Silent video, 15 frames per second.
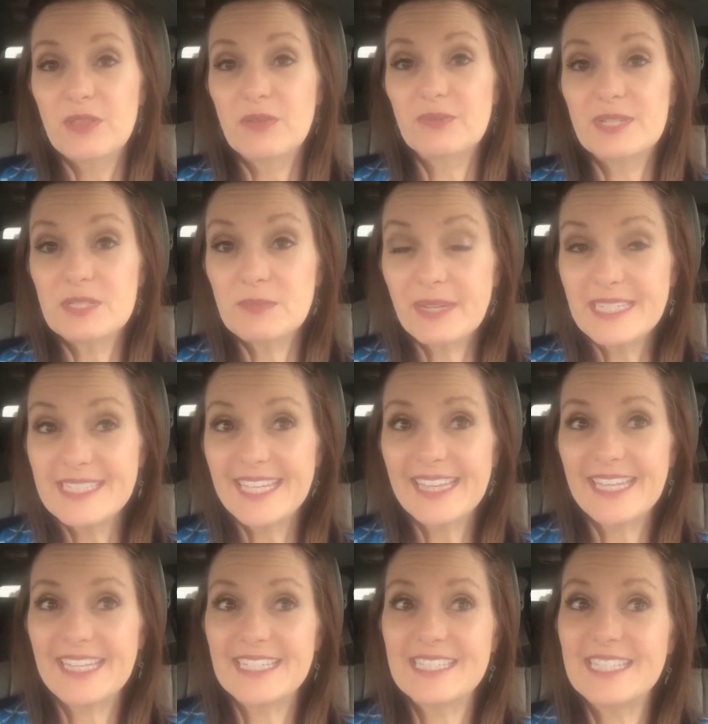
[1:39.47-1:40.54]
The reason why I
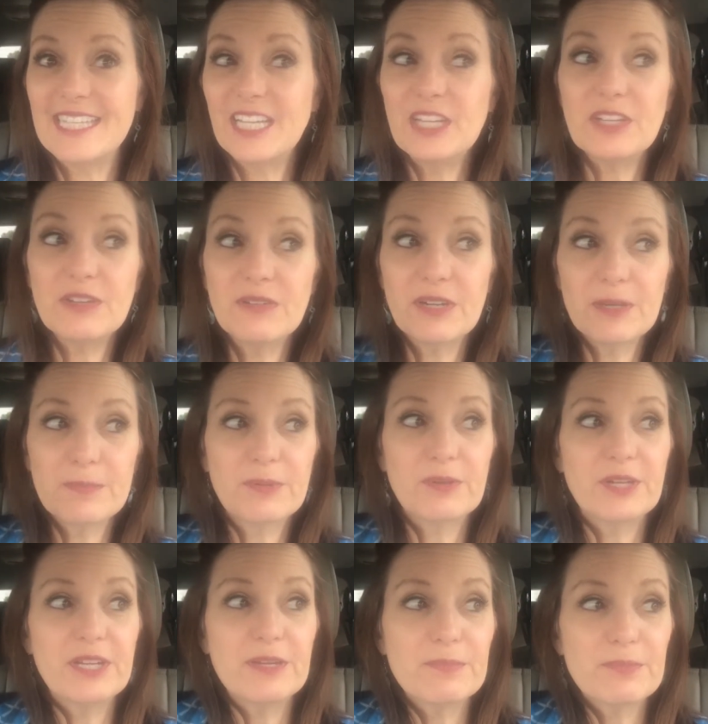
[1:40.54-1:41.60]
say that is say you are
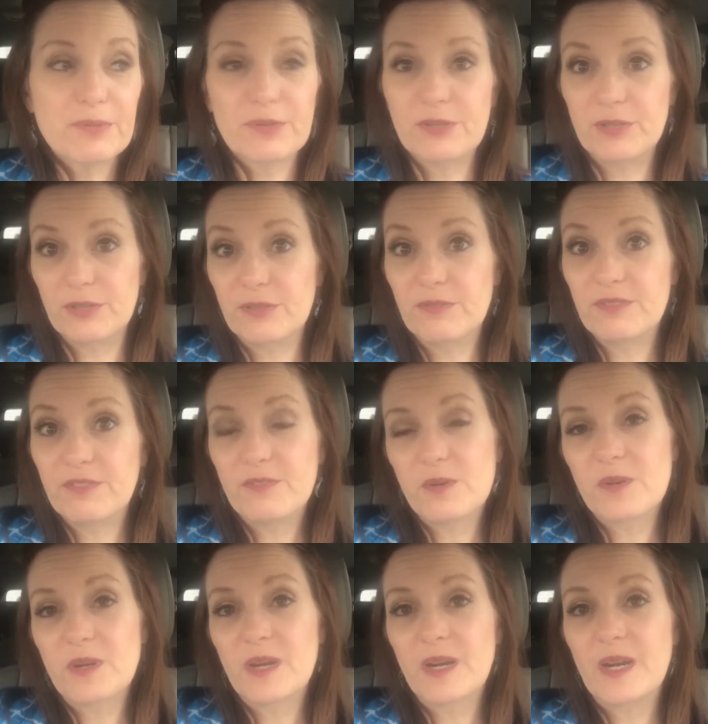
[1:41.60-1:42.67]
pre-approved
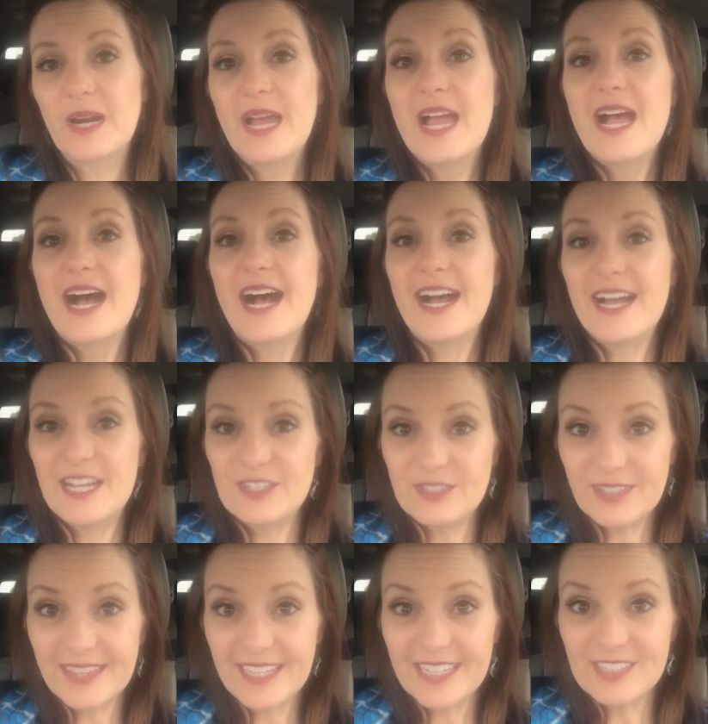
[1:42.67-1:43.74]
for a
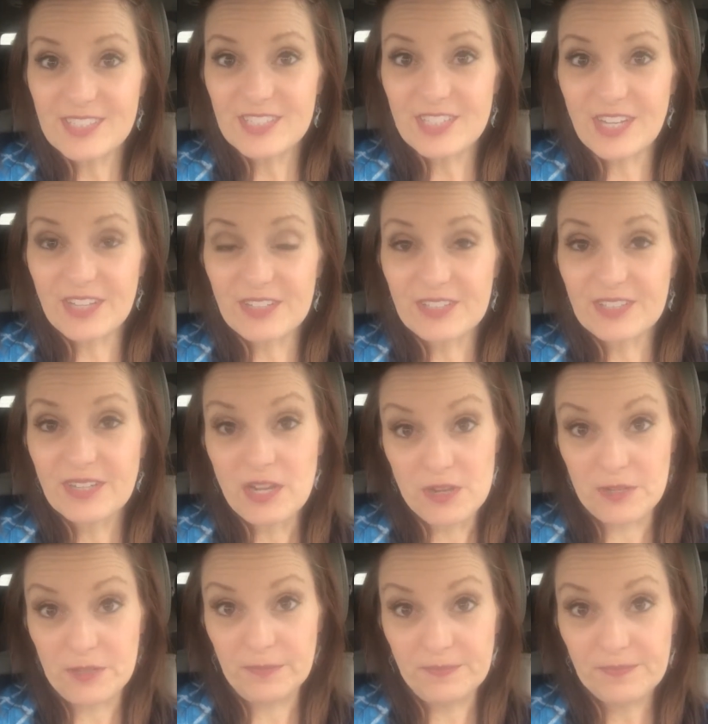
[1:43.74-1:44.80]
$100,000
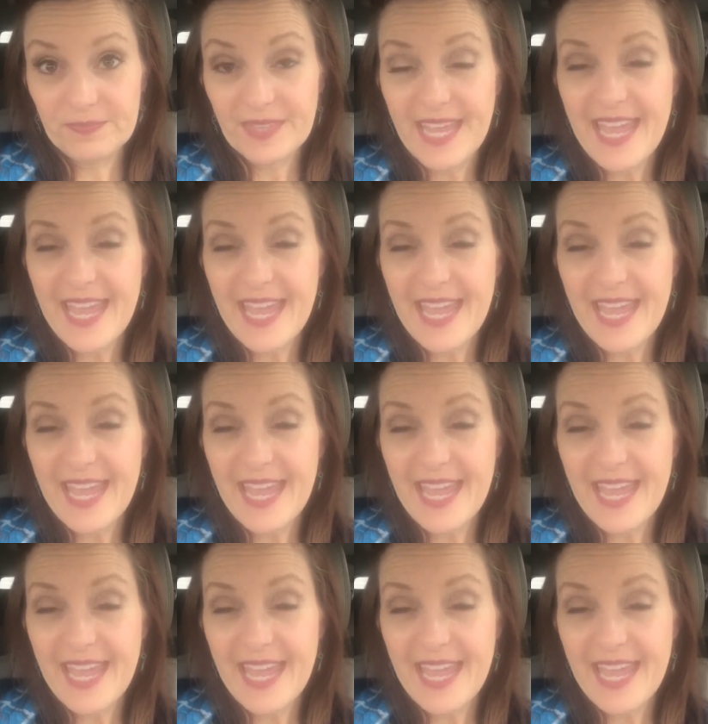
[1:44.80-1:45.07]
home